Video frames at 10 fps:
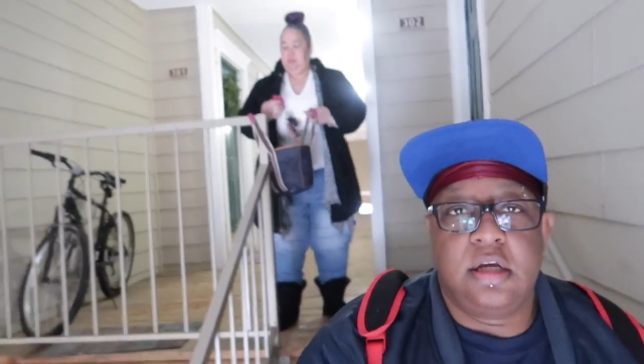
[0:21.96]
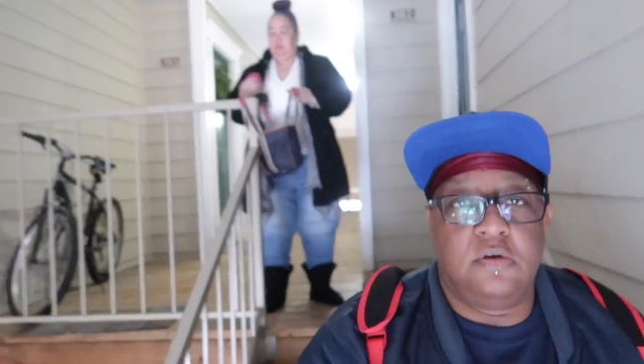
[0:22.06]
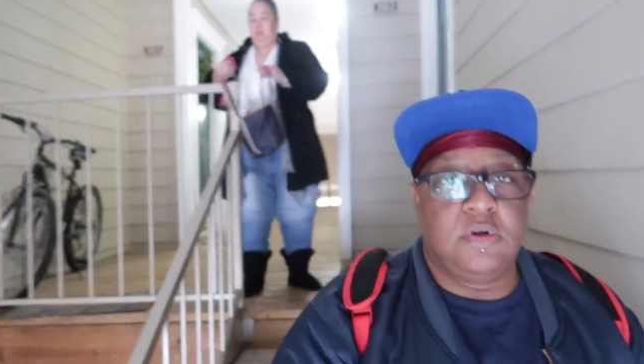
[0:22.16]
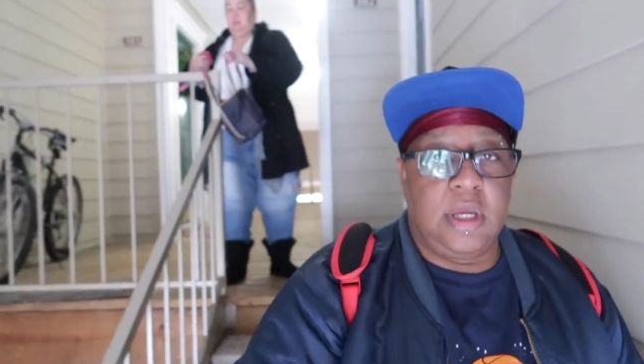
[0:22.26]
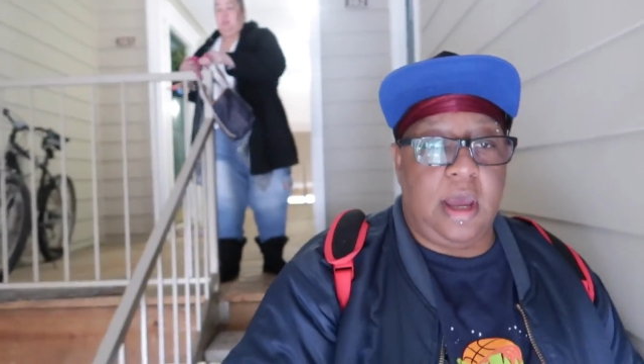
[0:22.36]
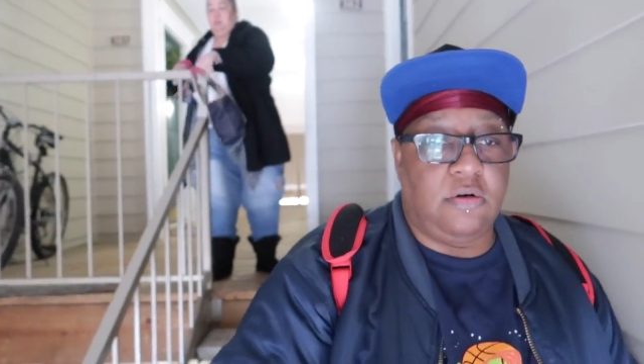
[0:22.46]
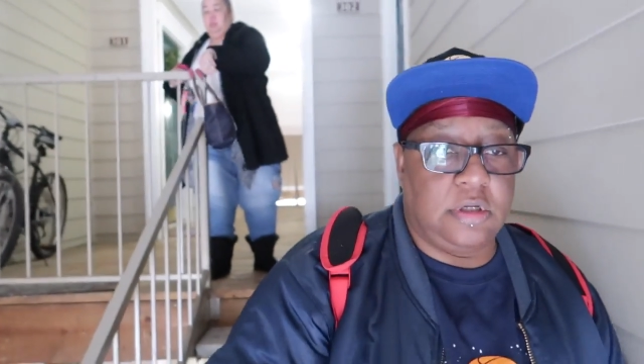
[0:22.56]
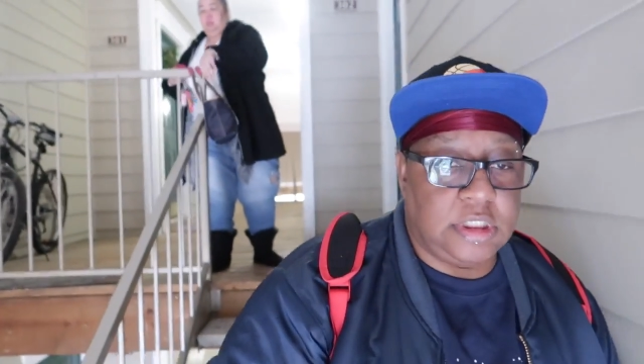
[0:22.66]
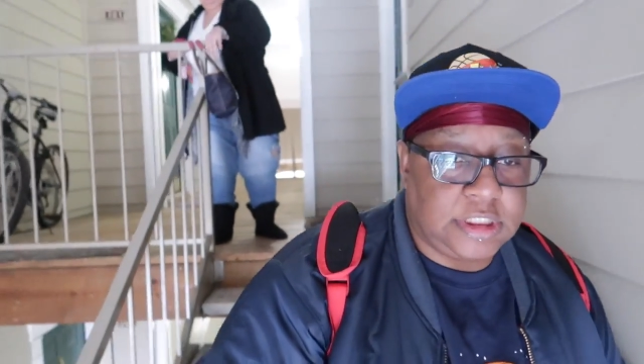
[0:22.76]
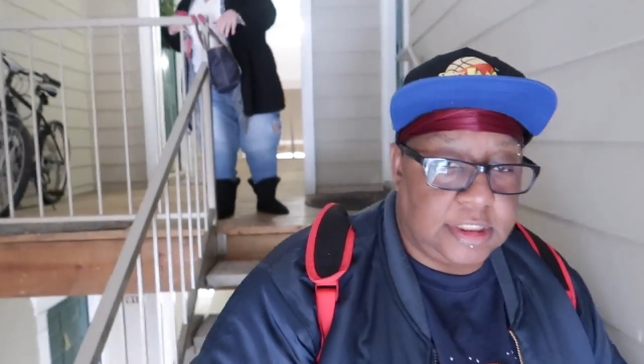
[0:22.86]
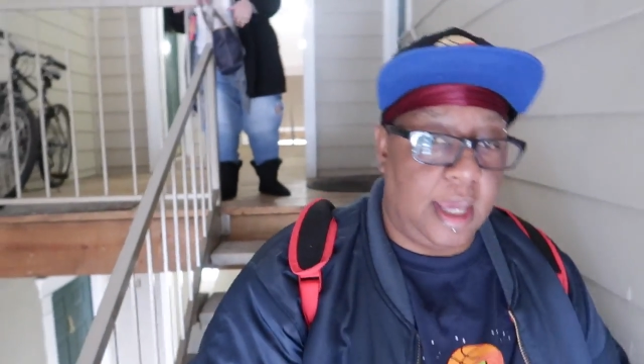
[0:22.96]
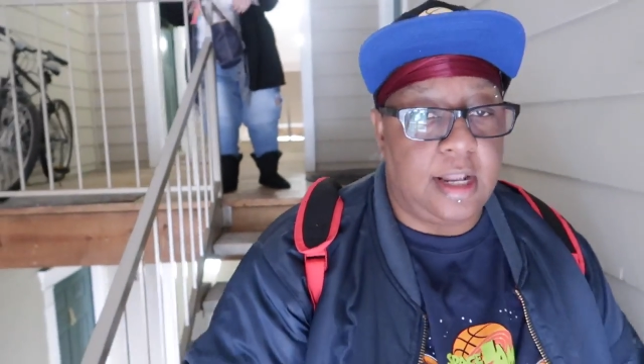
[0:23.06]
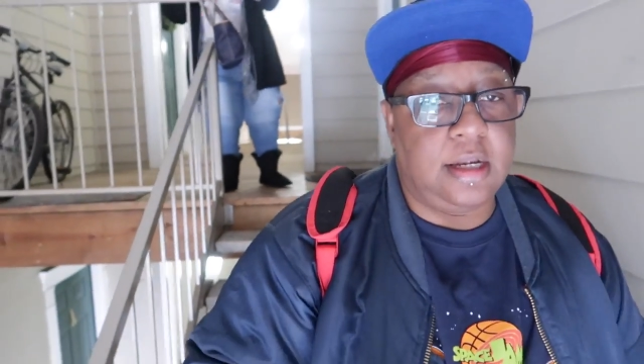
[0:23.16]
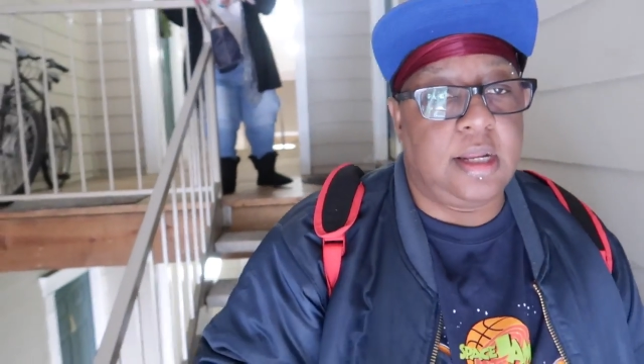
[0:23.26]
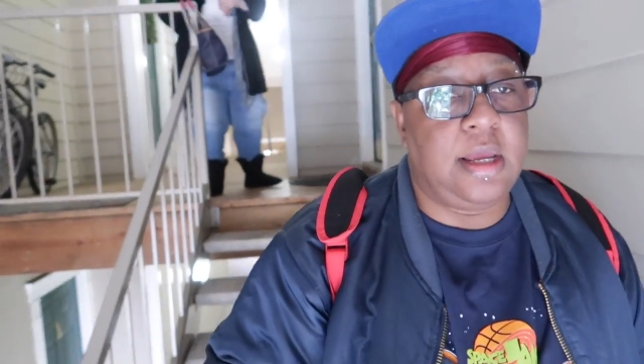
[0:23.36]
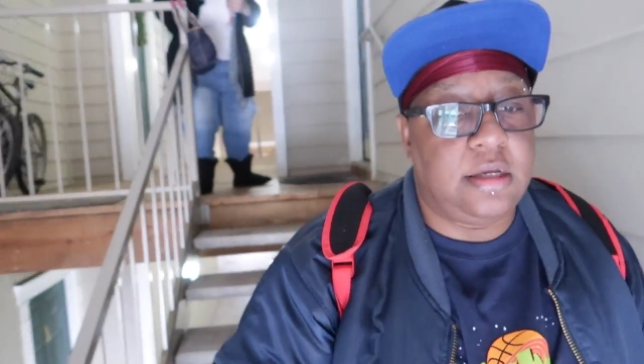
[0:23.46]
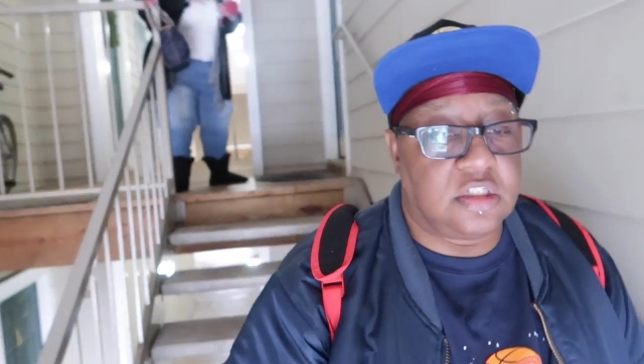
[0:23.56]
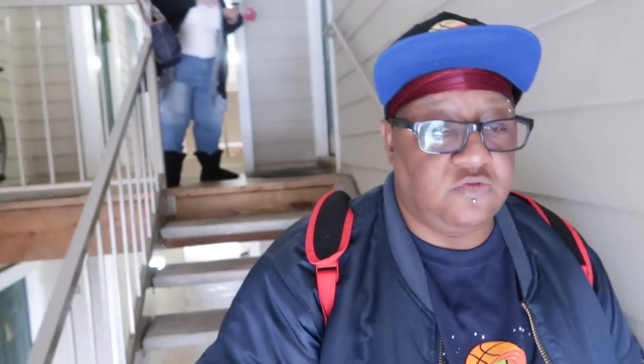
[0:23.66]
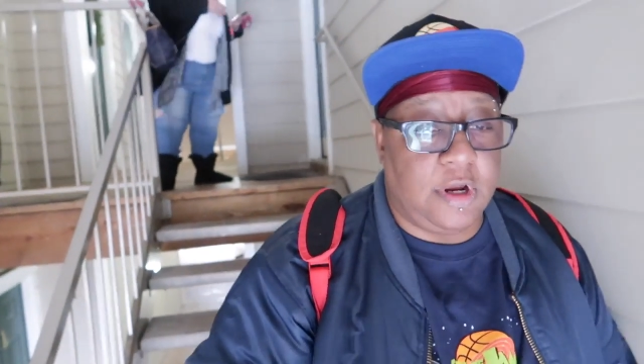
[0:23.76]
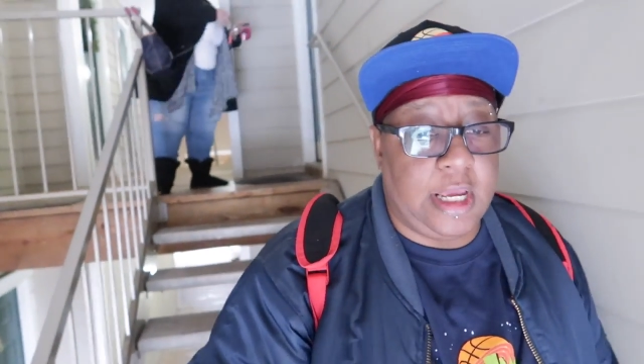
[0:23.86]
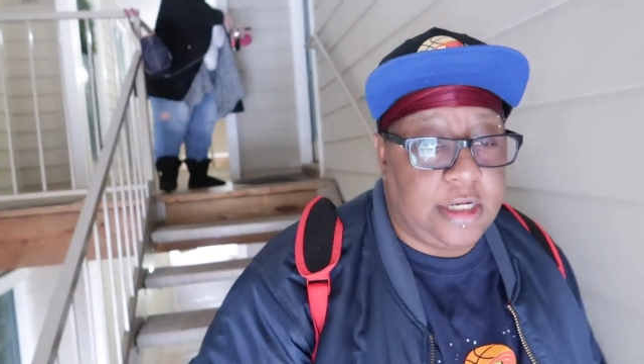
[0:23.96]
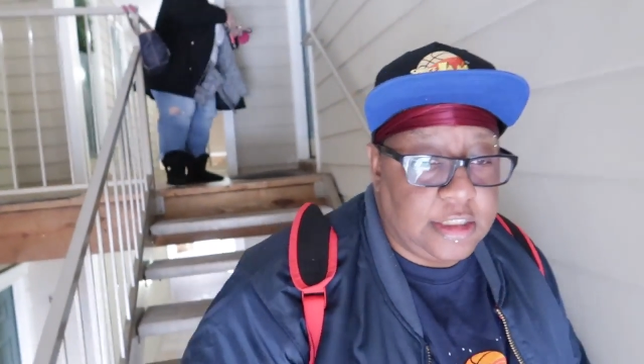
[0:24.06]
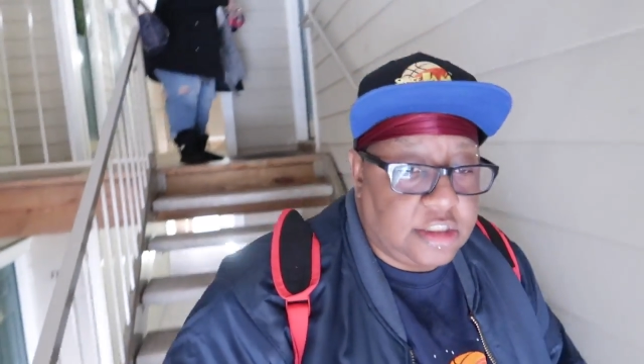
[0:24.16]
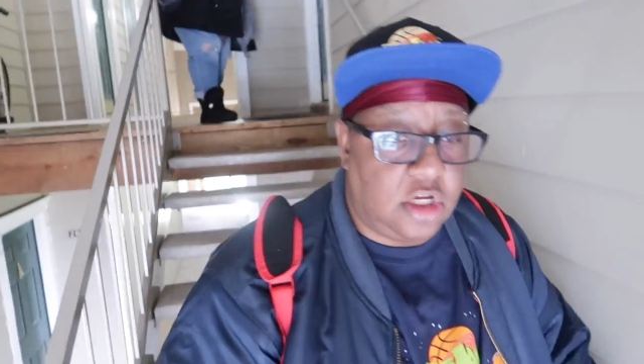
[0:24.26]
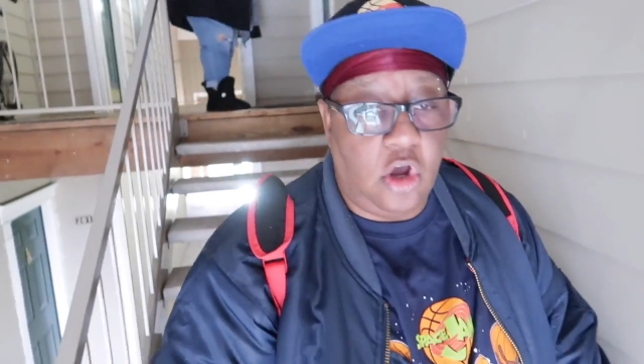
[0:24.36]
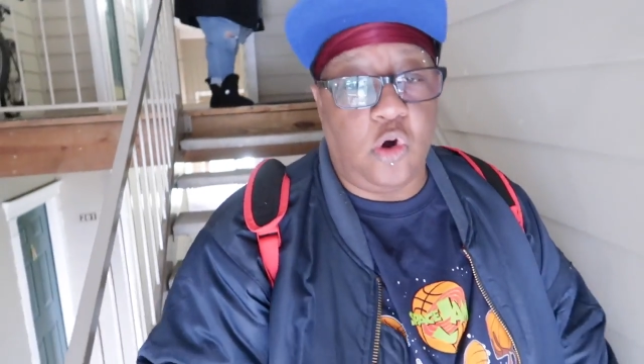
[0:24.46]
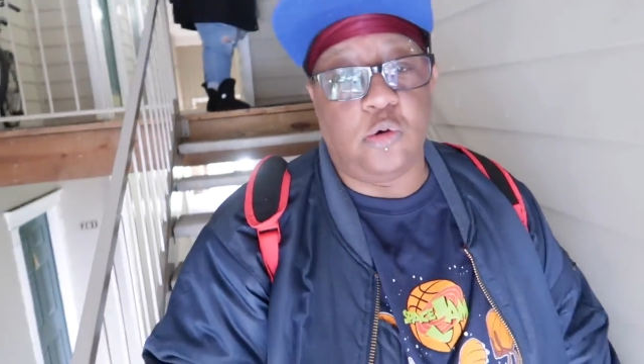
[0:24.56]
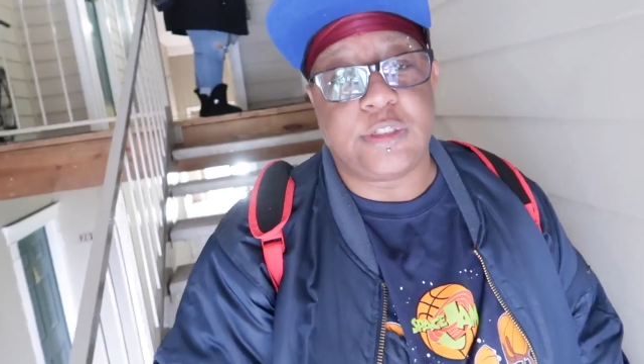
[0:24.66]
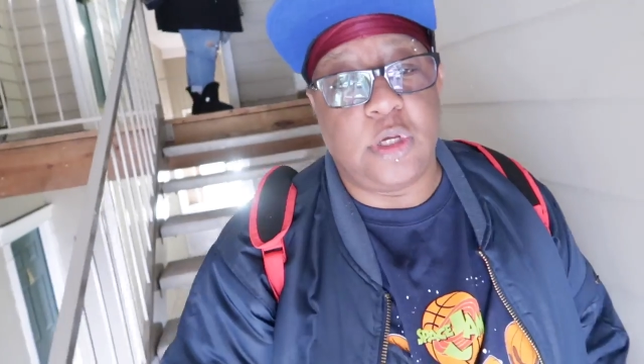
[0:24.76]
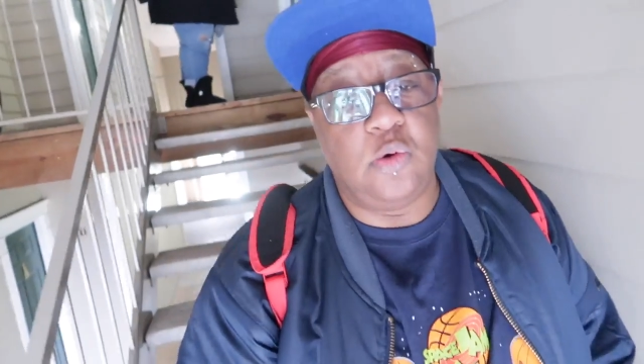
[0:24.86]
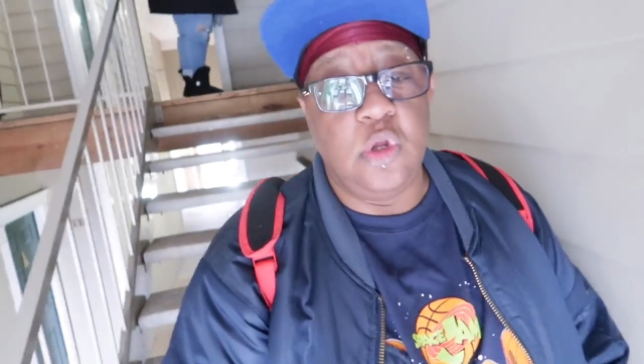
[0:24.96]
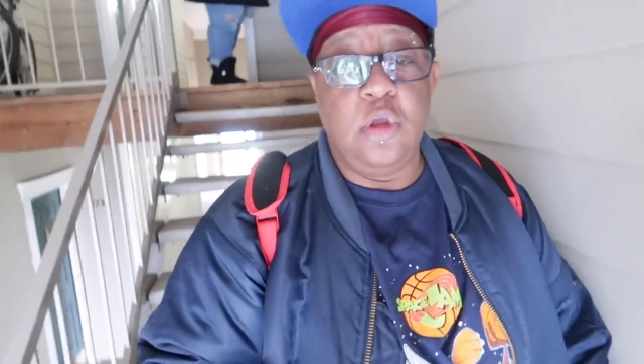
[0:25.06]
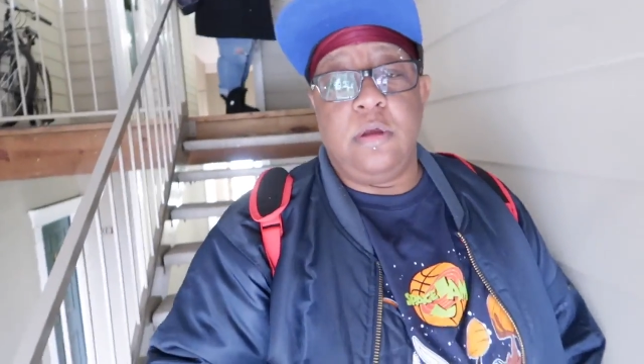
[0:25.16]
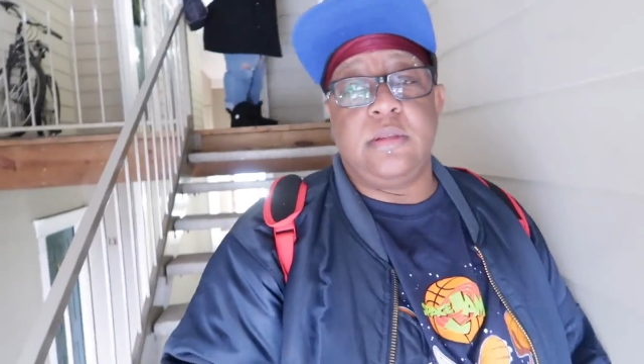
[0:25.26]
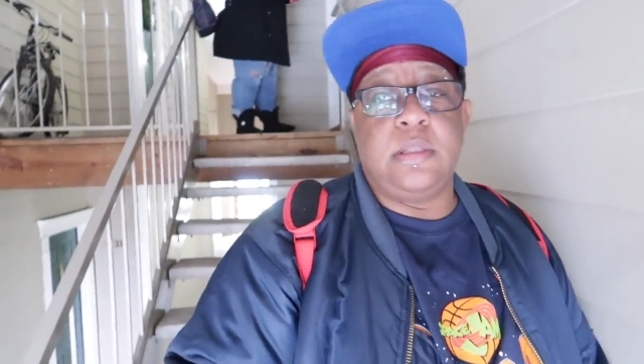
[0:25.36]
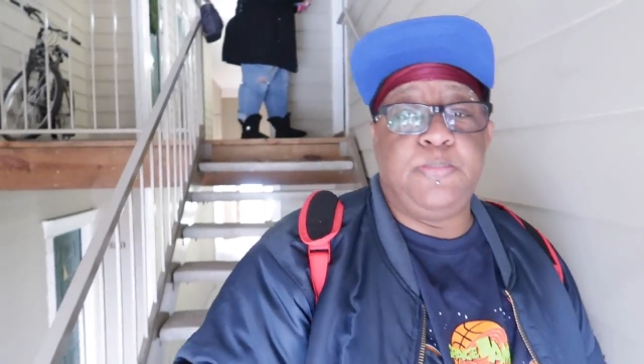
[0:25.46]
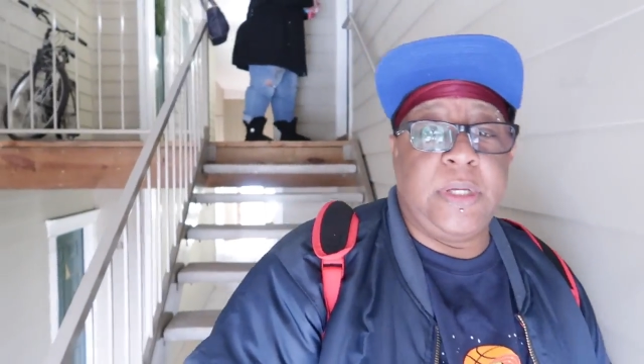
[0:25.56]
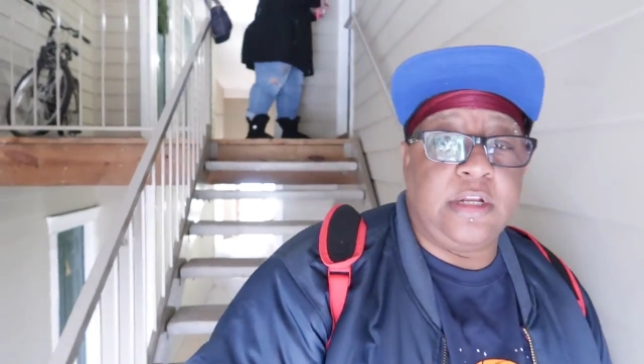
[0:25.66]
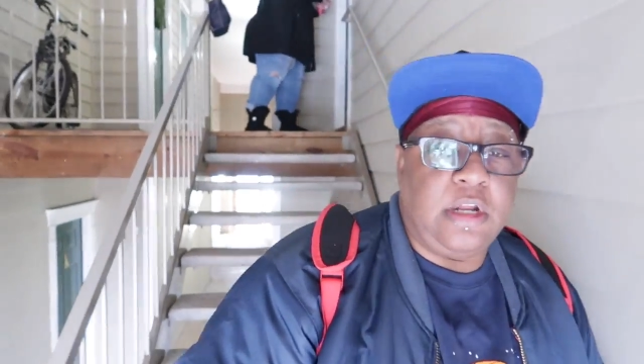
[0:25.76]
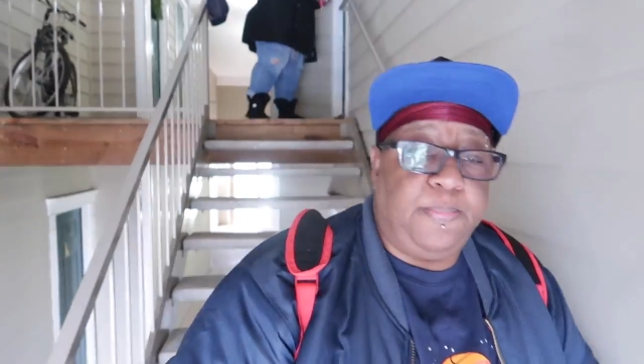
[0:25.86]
And we out. It's Saturday. It's raining. It's cold. So uh, depending